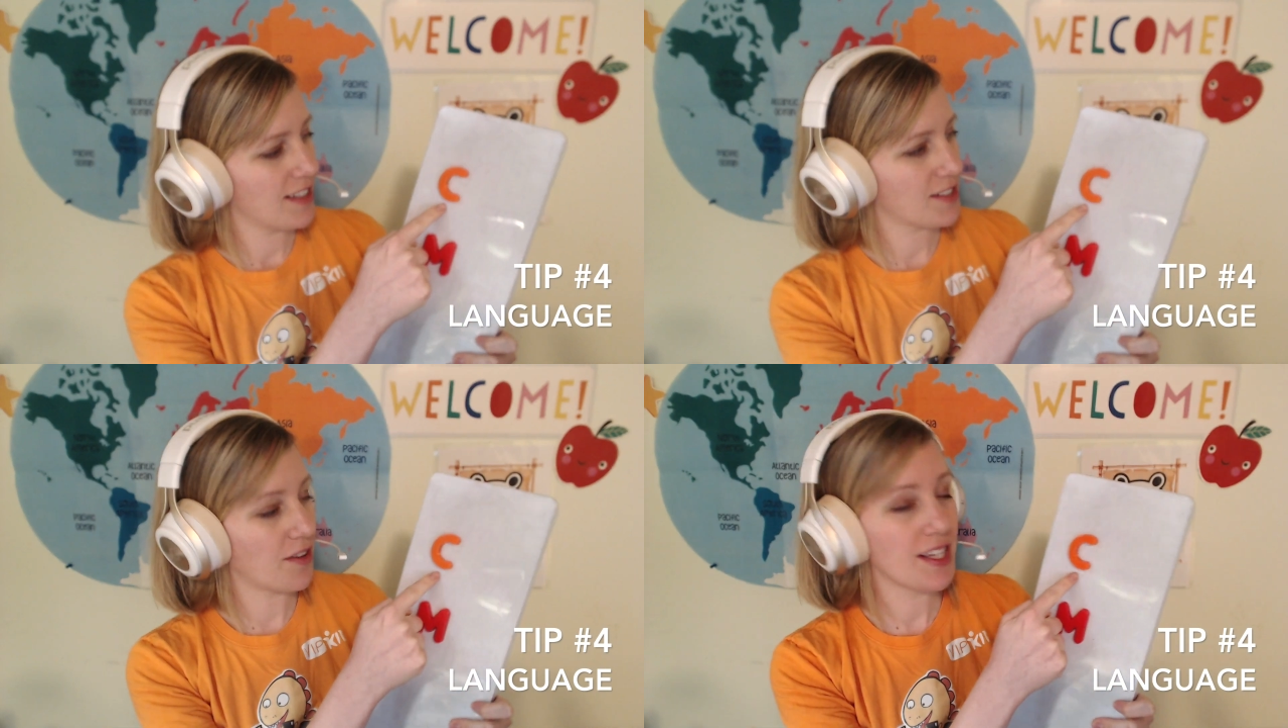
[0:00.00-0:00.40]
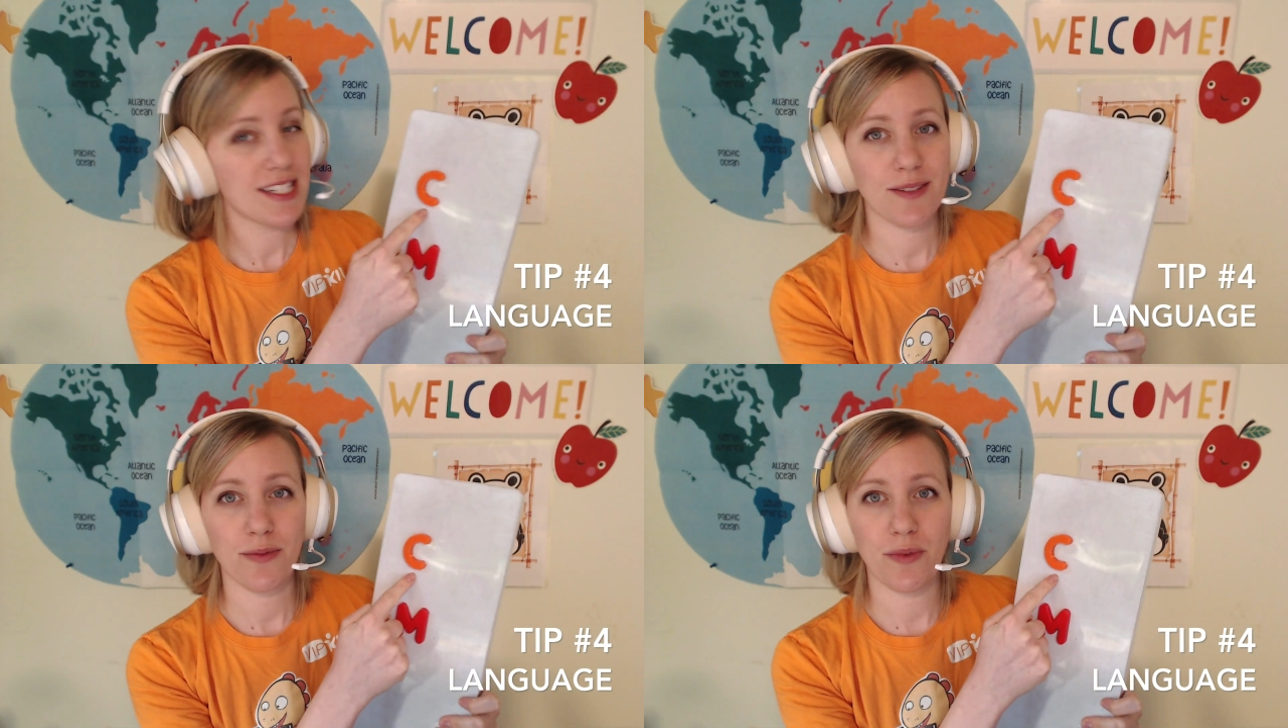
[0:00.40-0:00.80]
So this
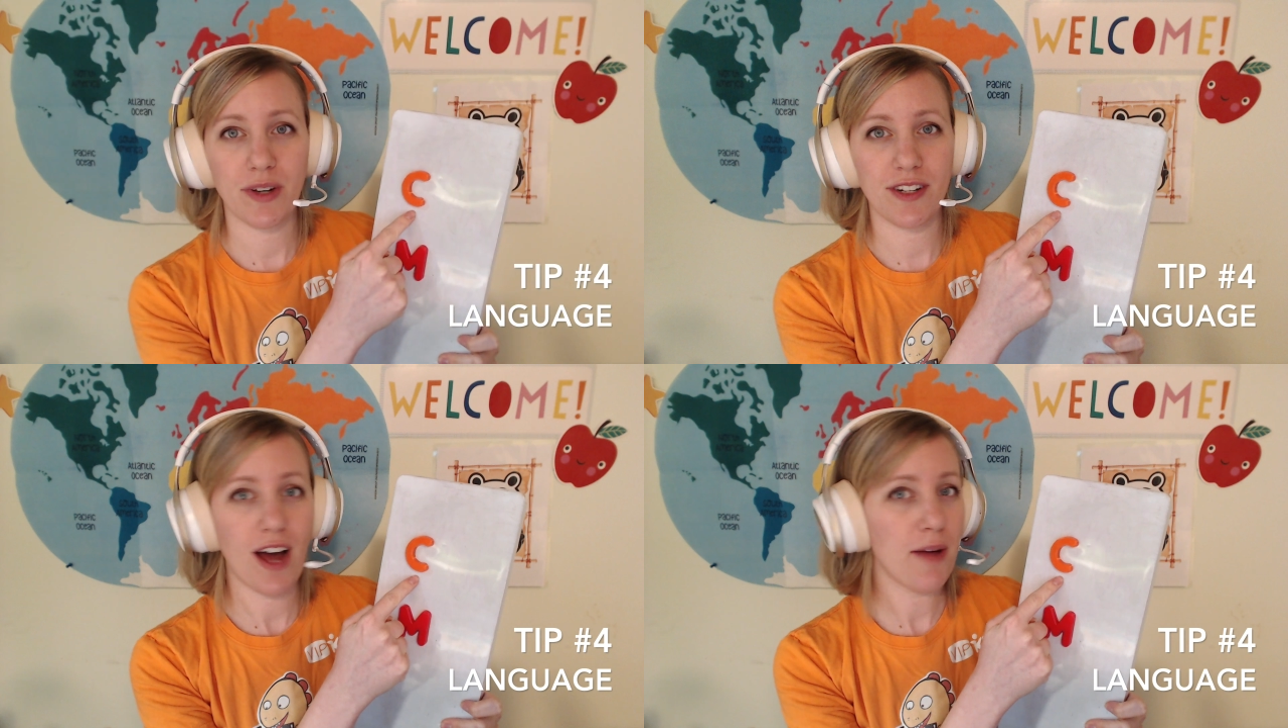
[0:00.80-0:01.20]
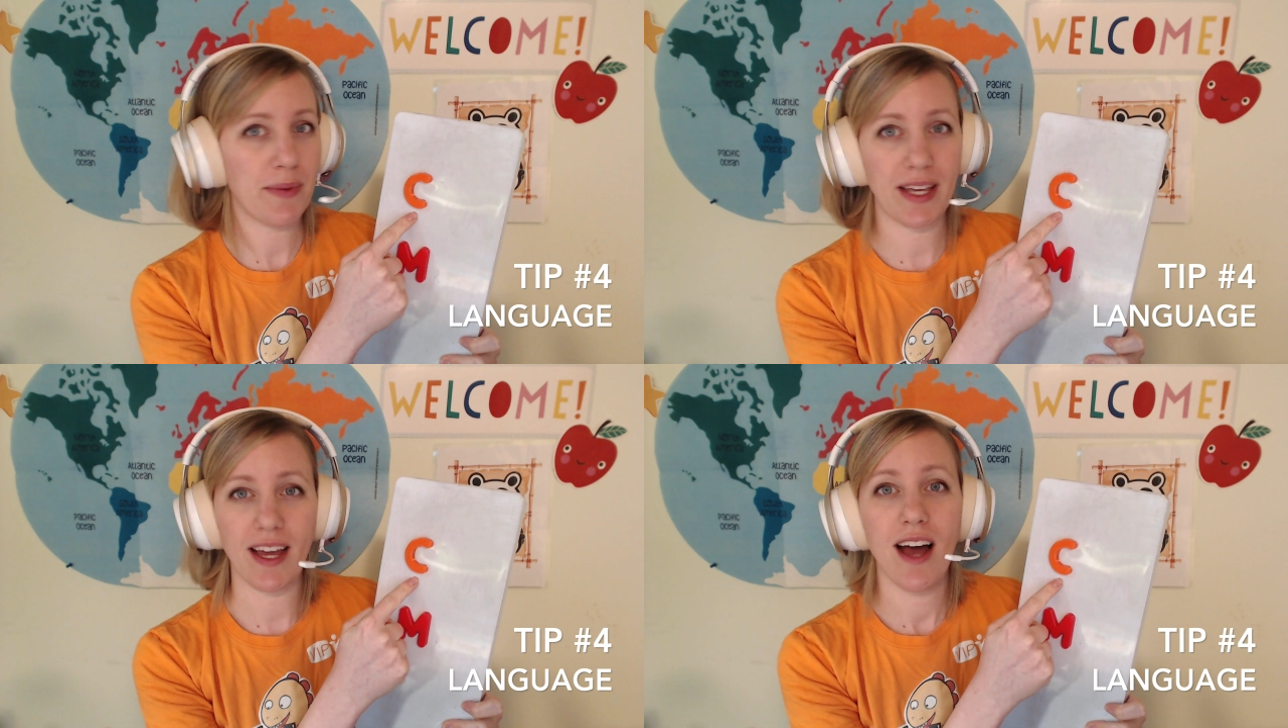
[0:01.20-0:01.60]
would not
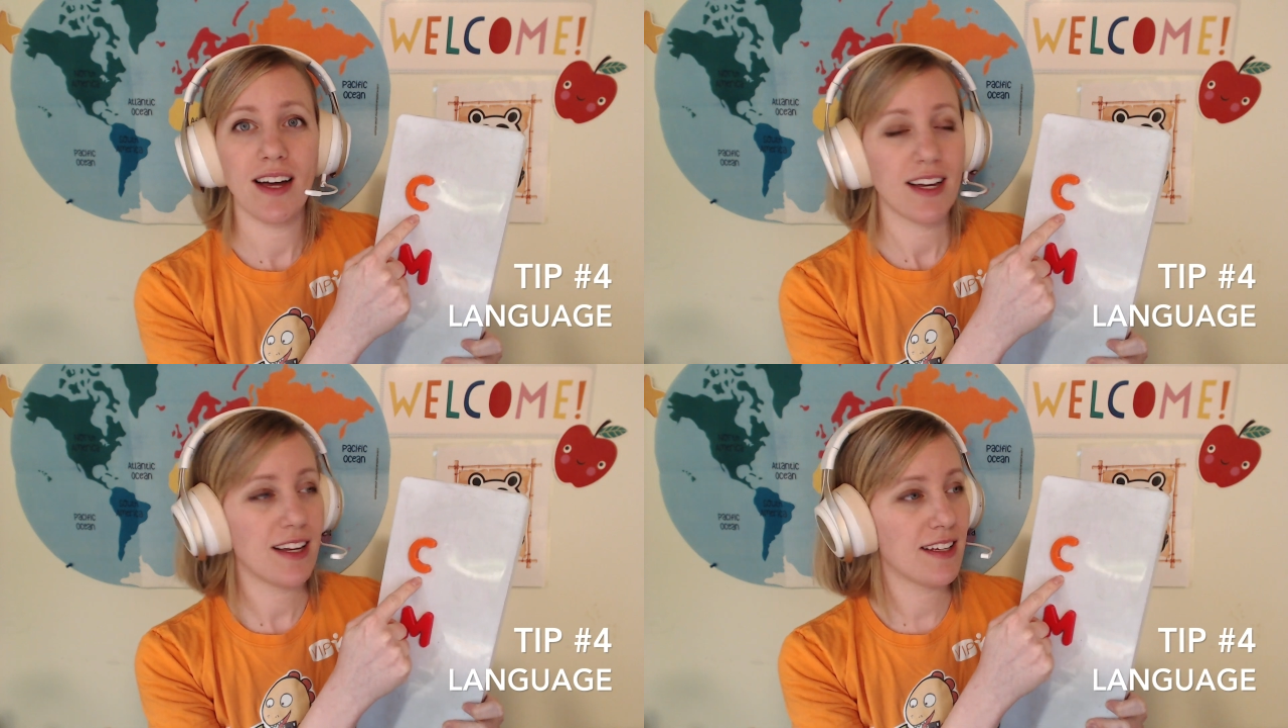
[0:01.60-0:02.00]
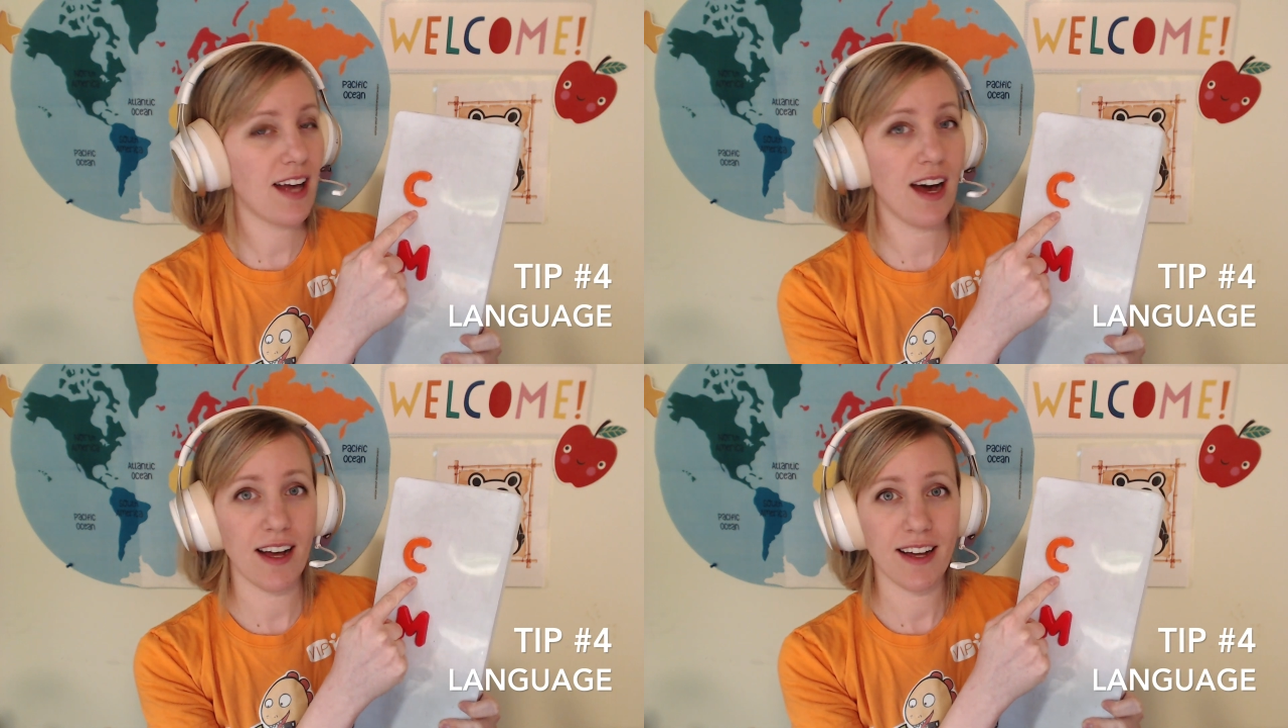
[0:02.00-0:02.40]
be k,